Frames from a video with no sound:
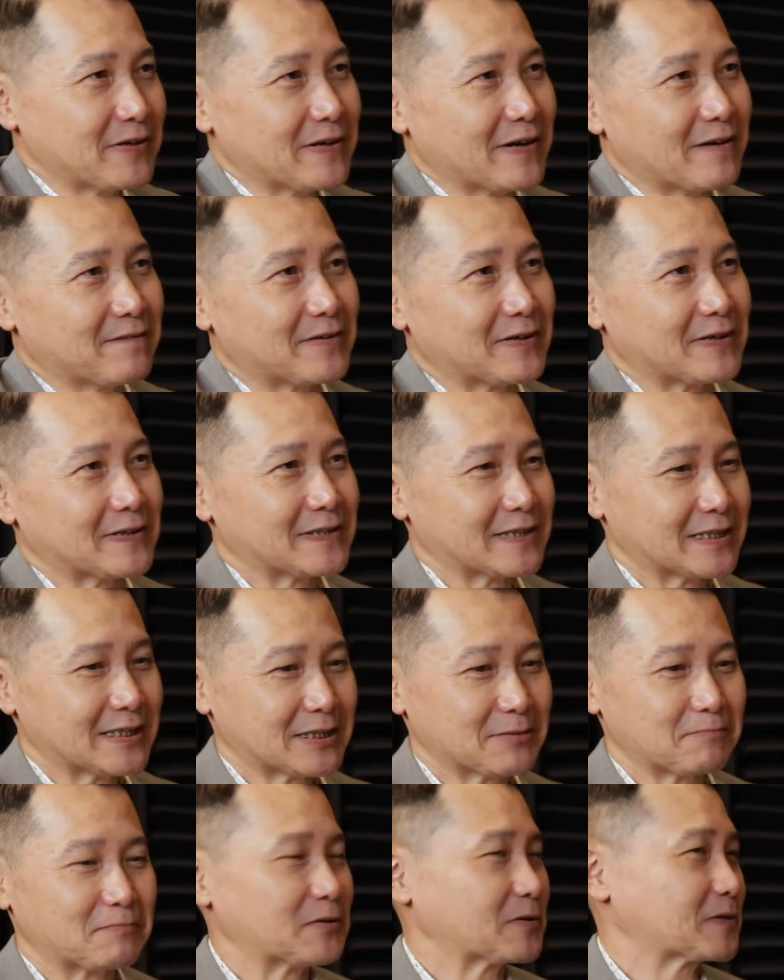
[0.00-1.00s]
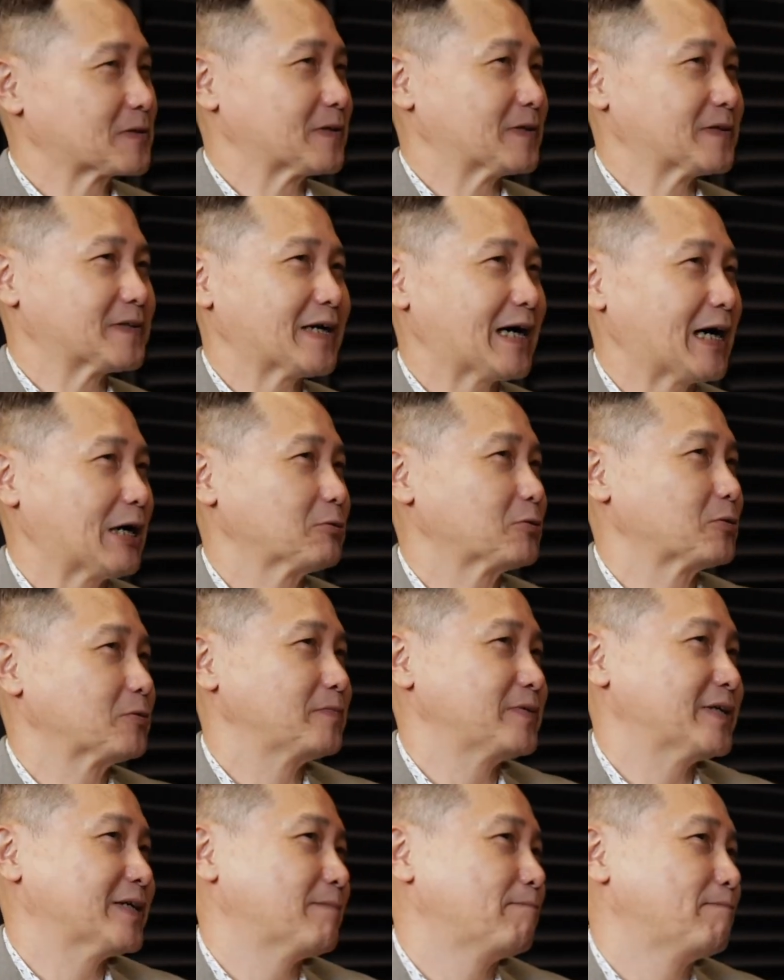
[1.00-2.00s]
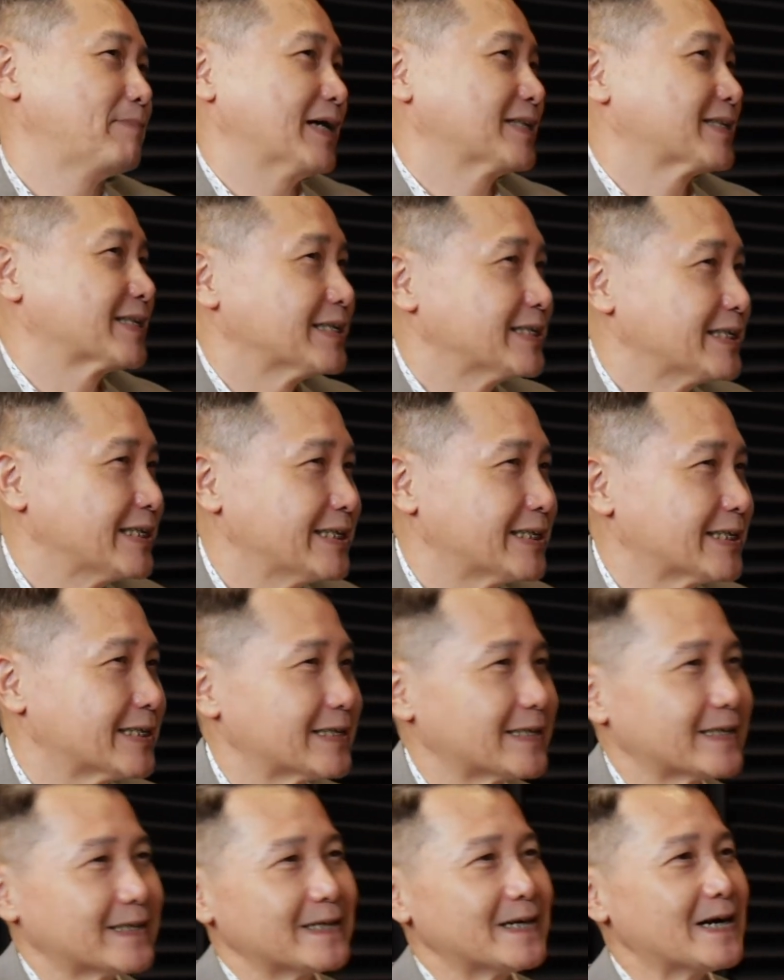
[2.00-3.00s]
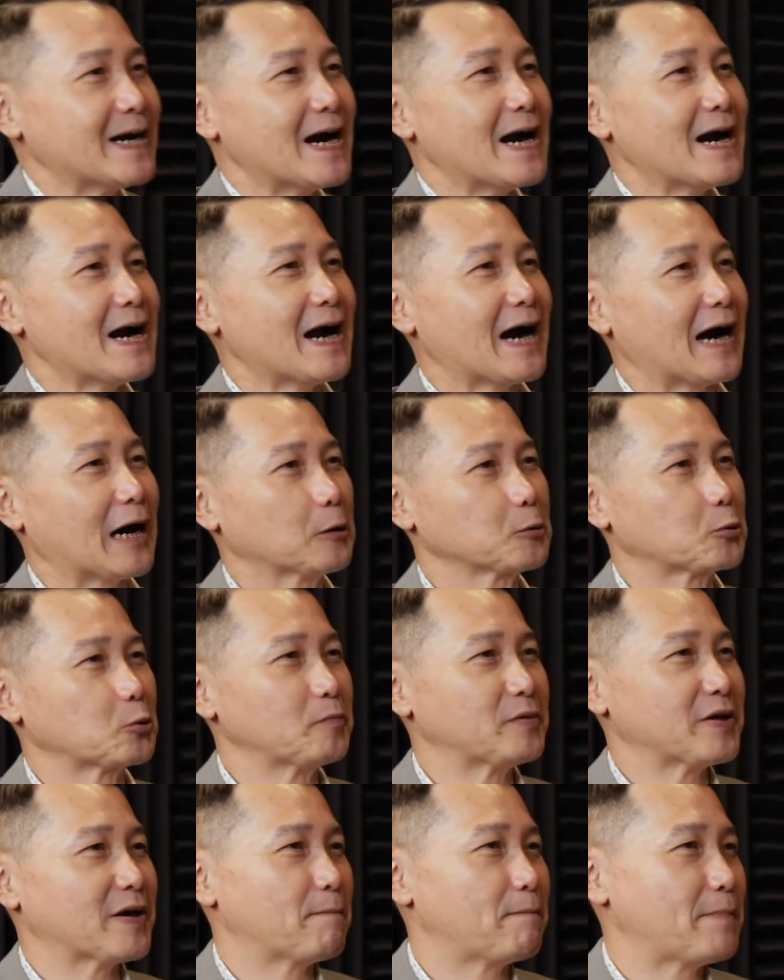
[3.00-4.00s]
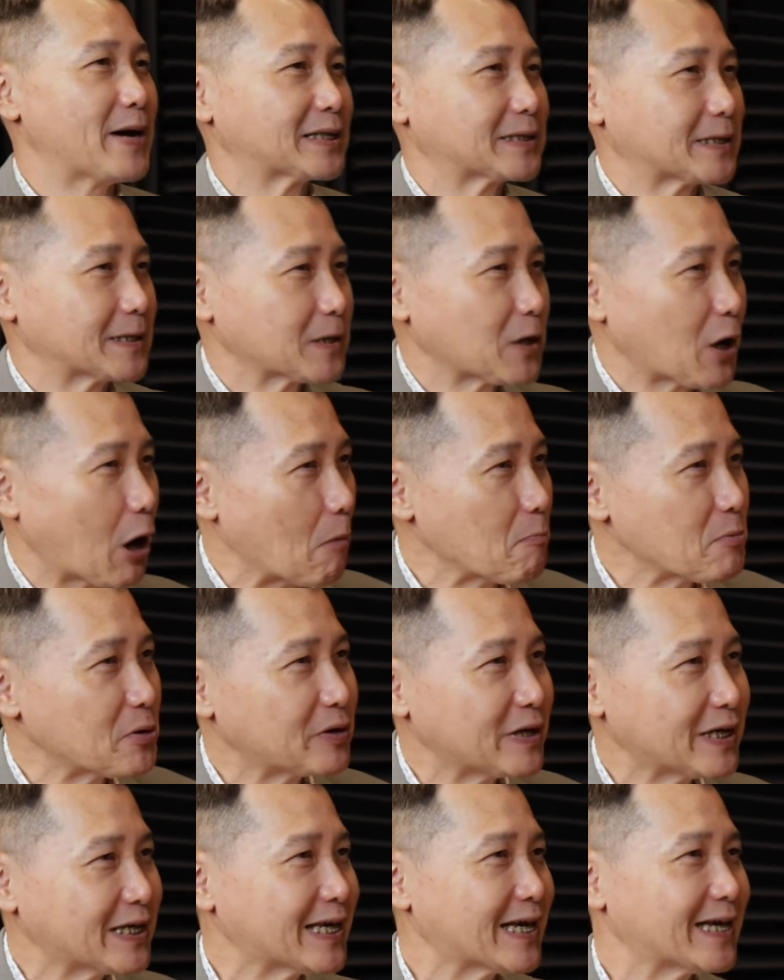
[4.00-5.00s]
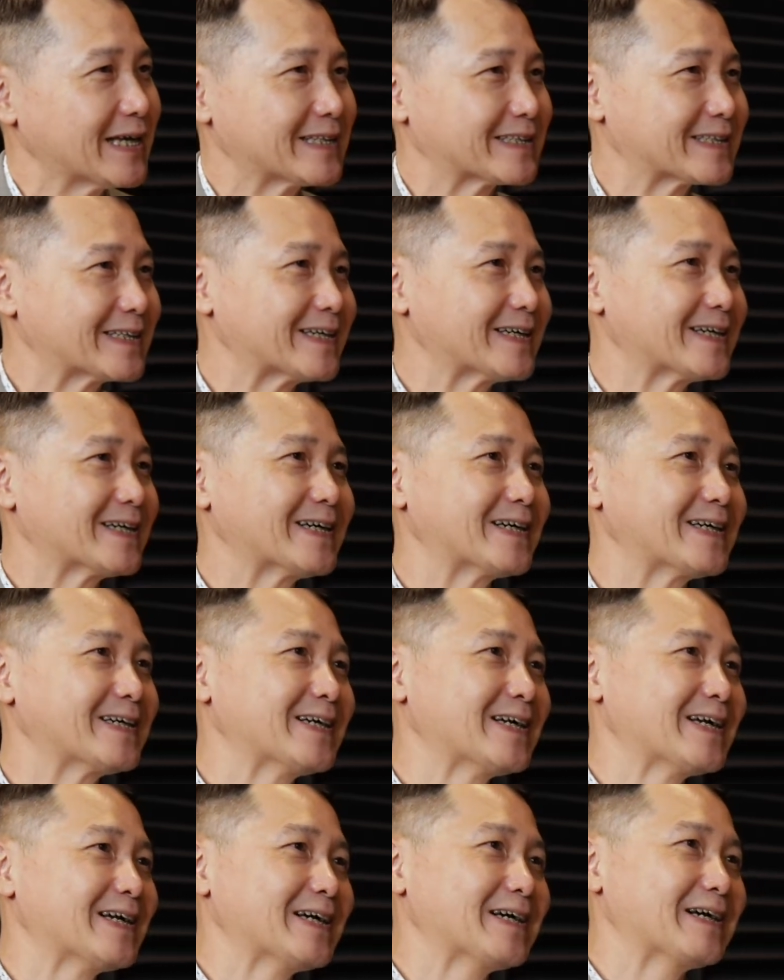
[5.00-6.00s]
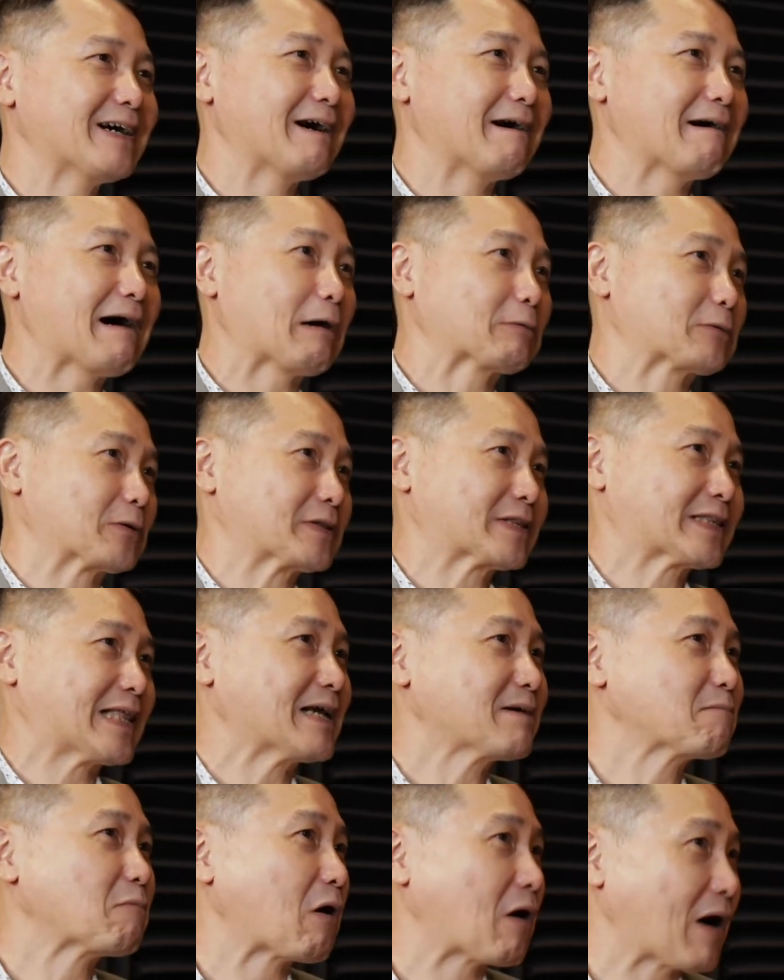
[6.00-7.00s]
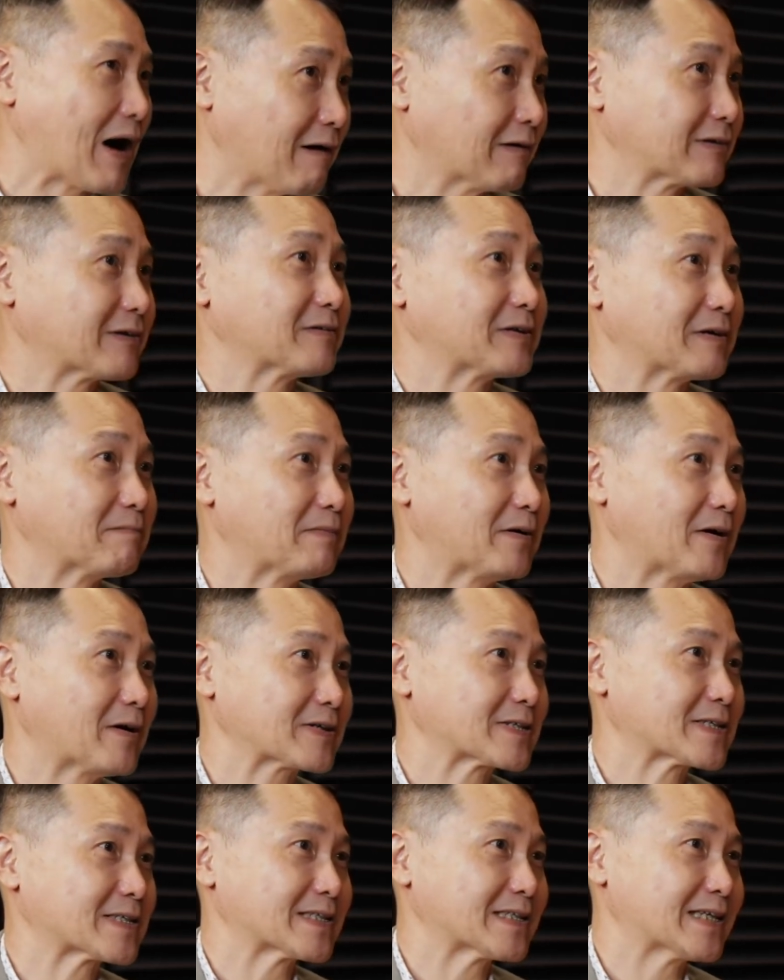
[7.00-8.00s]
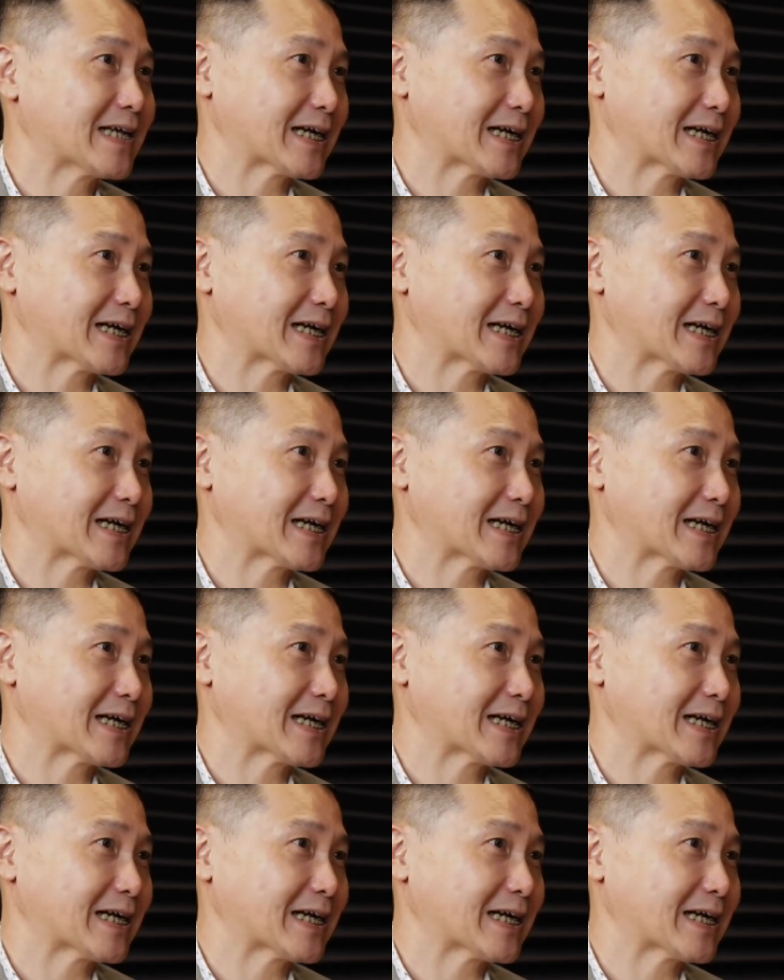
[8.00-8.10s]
You have all these books on how to be a better leader, how to be a better communicator, how to think more out of the box.